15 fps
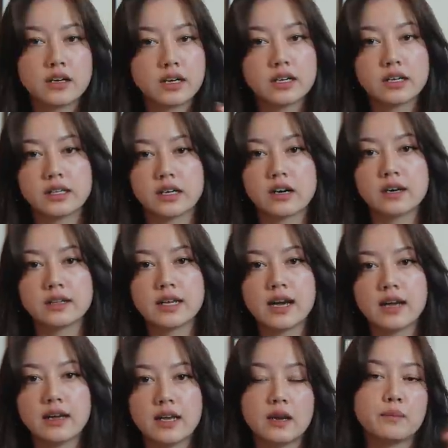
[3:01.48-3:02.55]
You're gonna click on
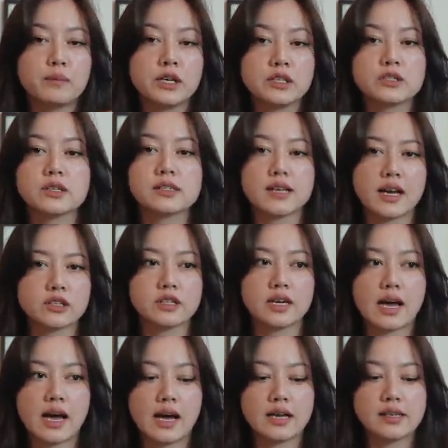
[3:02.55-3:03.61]
that, and Pinterest actually
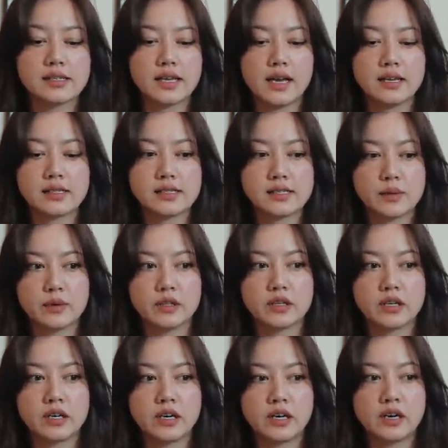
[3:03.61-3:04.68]
has a
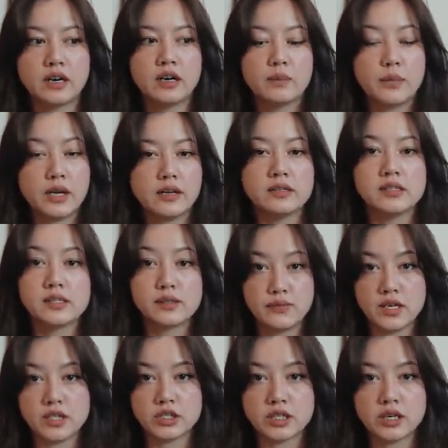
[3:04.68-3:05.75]
similar pins
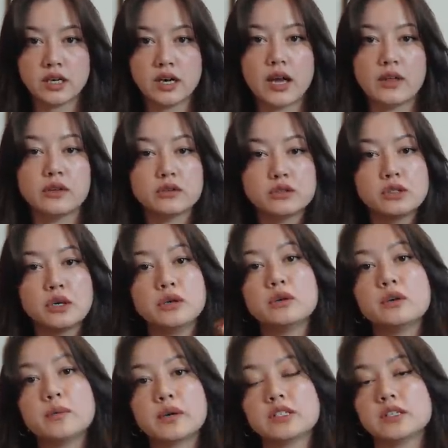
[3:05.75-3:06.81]
feature, and they'll show you
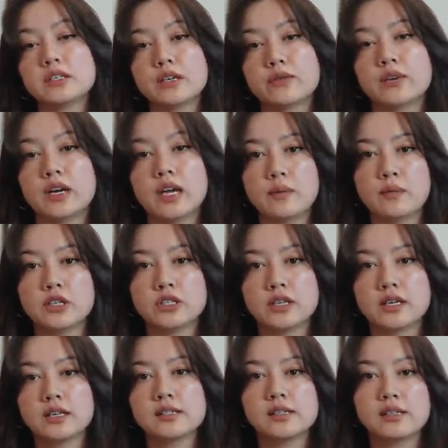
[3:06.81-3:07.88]
a bunch of different
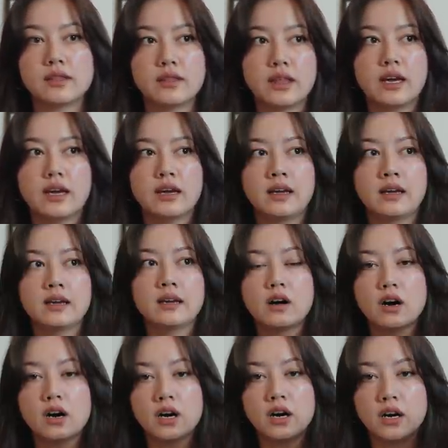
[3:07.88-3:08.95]
images that
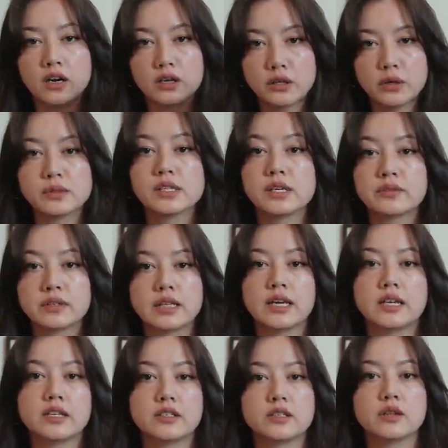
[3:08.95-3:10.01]
are closely
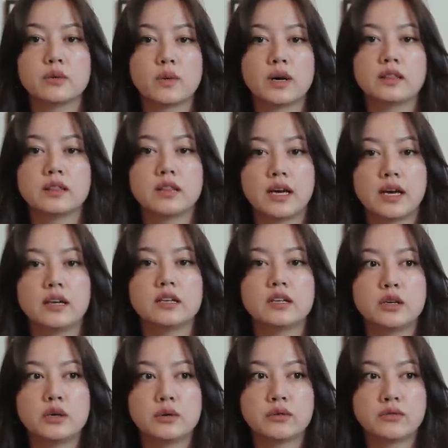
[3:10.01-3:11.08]
related to the one that
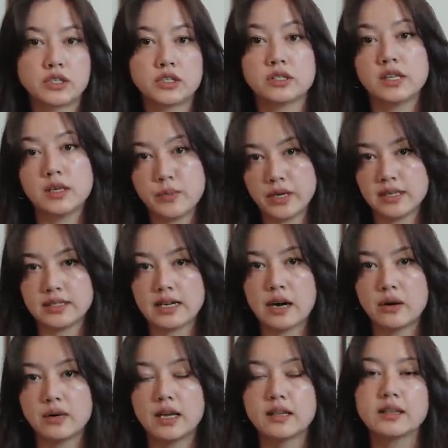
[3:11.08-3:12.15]
you originally picked
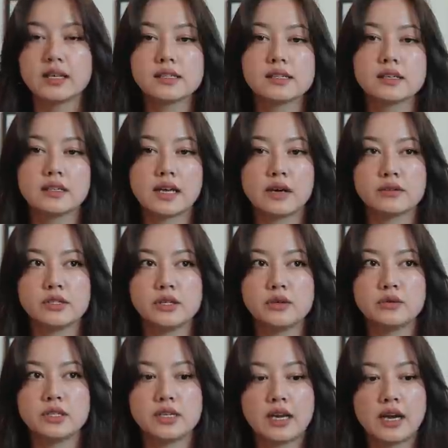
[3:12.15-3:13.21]
out. And this allows
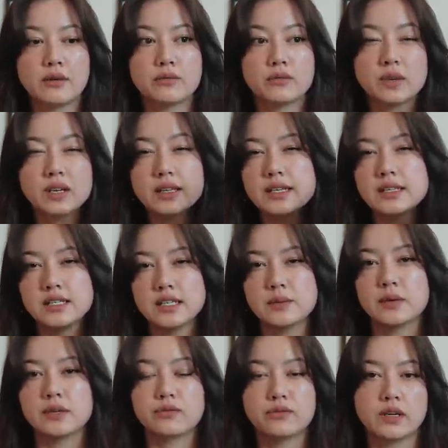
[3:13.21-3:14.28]
you to get really
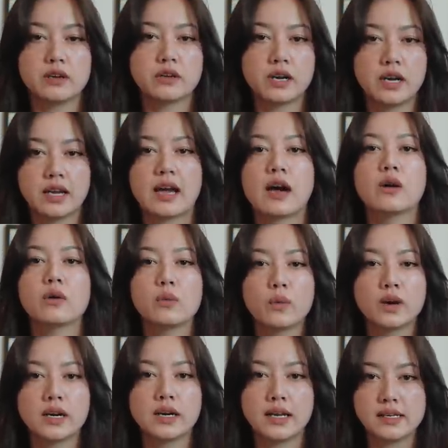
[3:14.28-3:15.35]
deep in figuring out
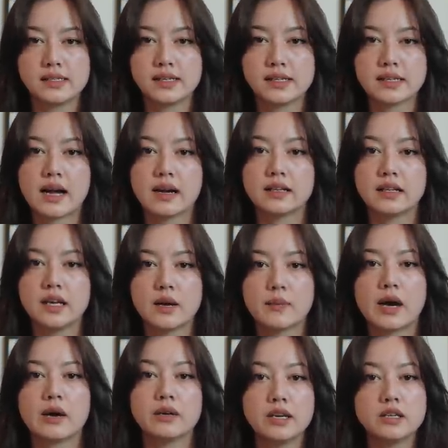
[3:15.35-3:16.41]
what it is exactly
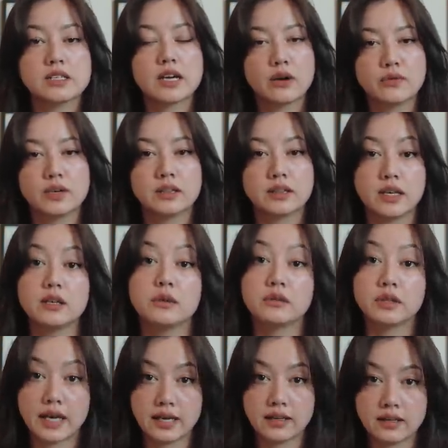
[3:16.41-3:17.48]
about each outfit that you
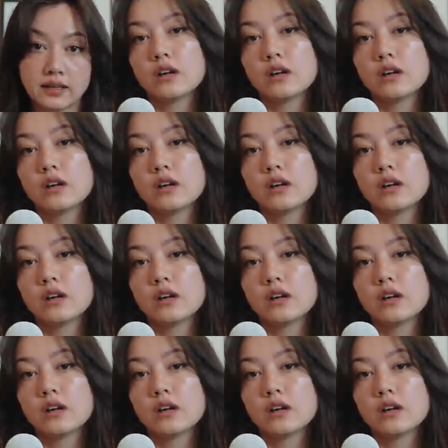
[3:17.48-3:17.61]
like.